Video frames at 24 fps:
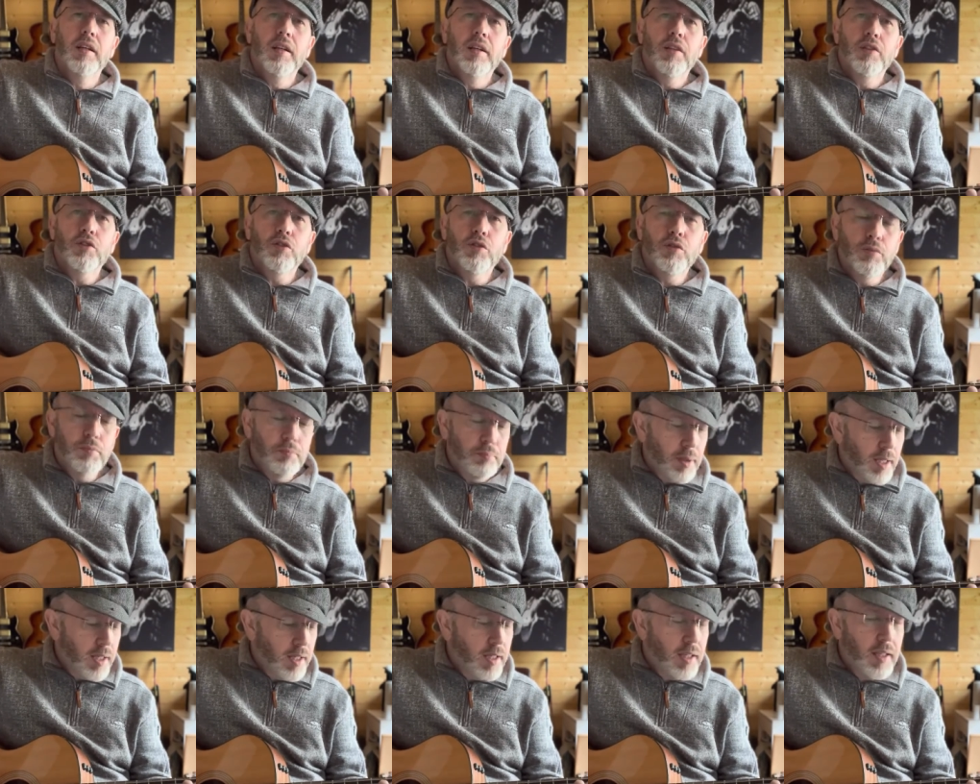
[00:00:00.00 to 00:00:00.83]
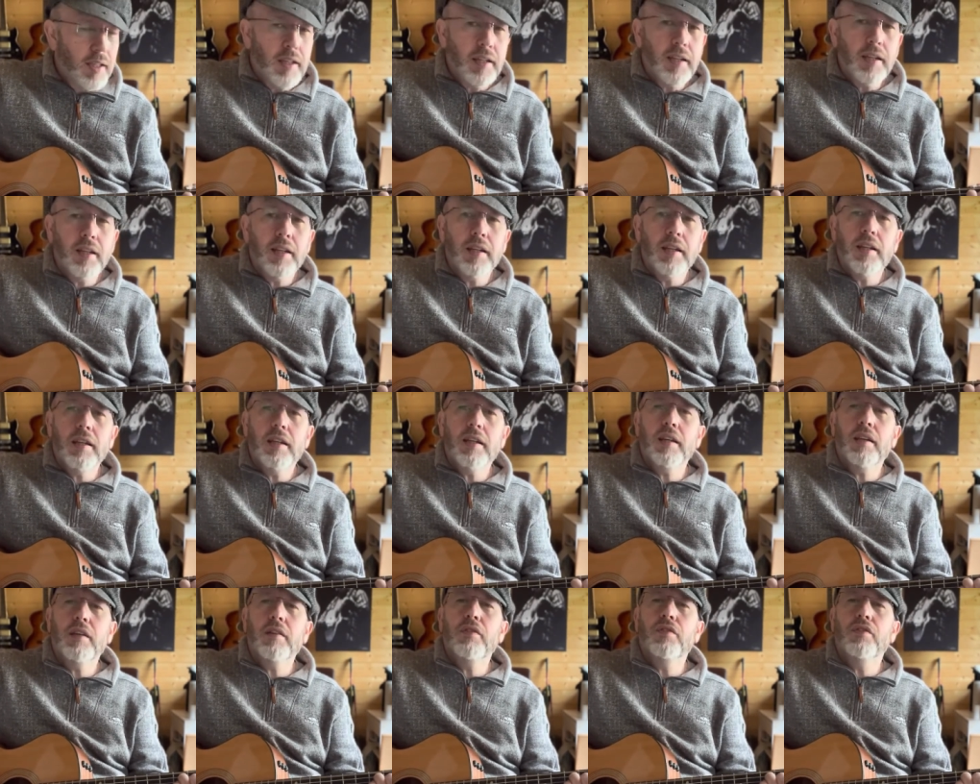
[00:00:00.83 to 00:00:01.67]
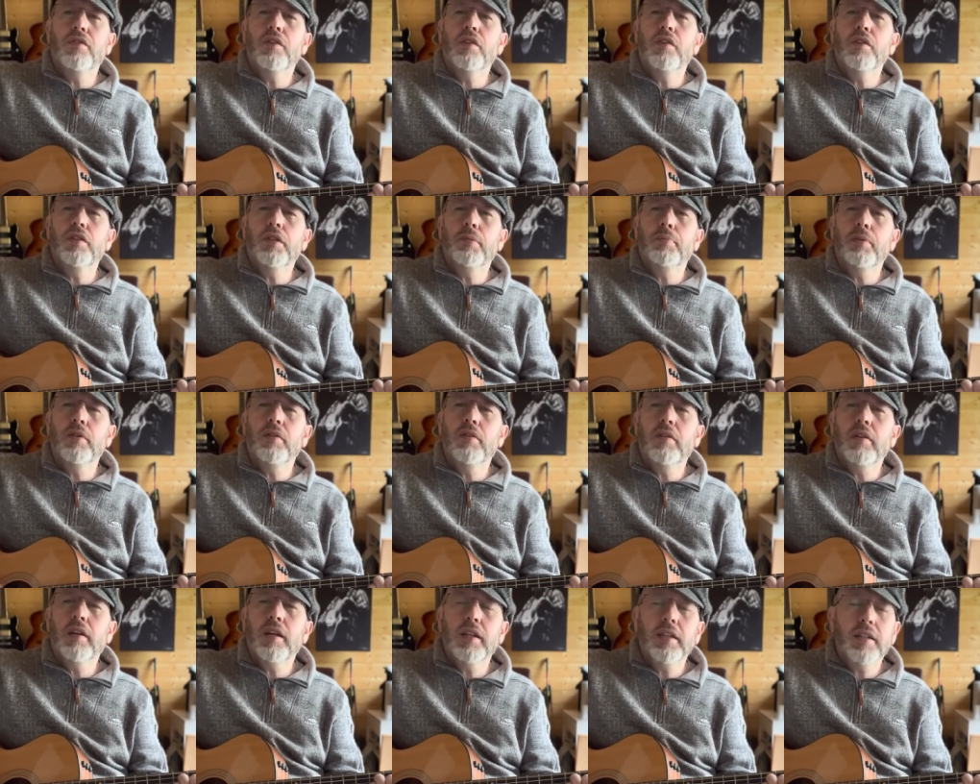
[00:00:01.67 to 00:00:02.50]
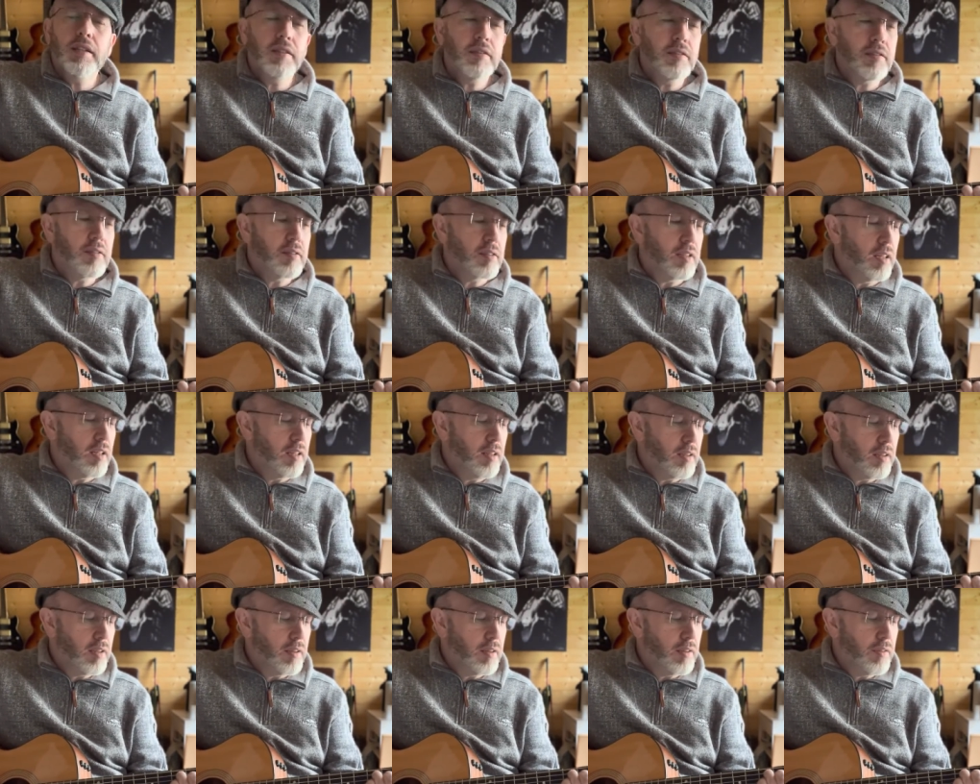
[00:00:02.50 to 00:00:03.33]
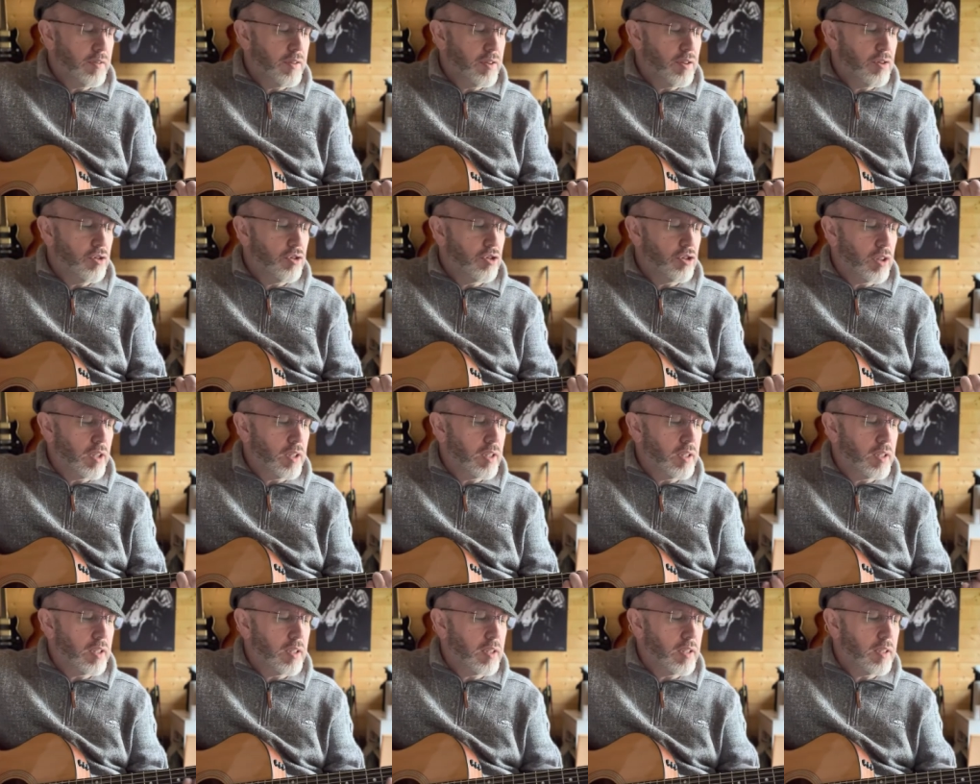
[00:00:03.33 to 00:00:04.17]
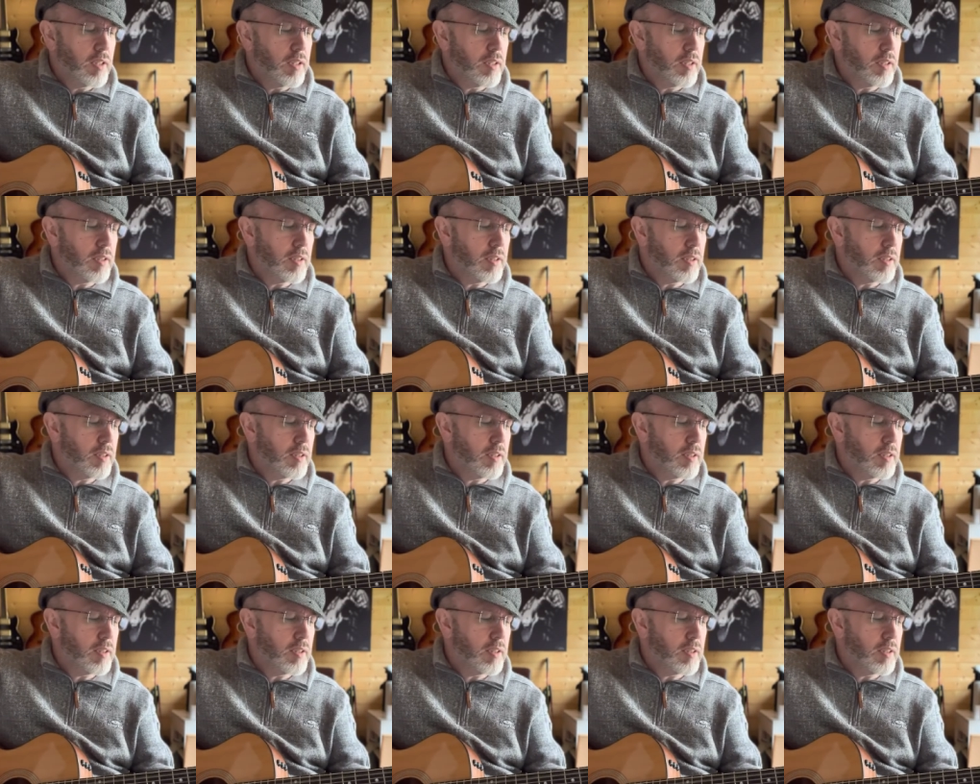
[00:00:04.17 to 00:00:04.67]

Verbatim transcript: to beg for the price of a jar.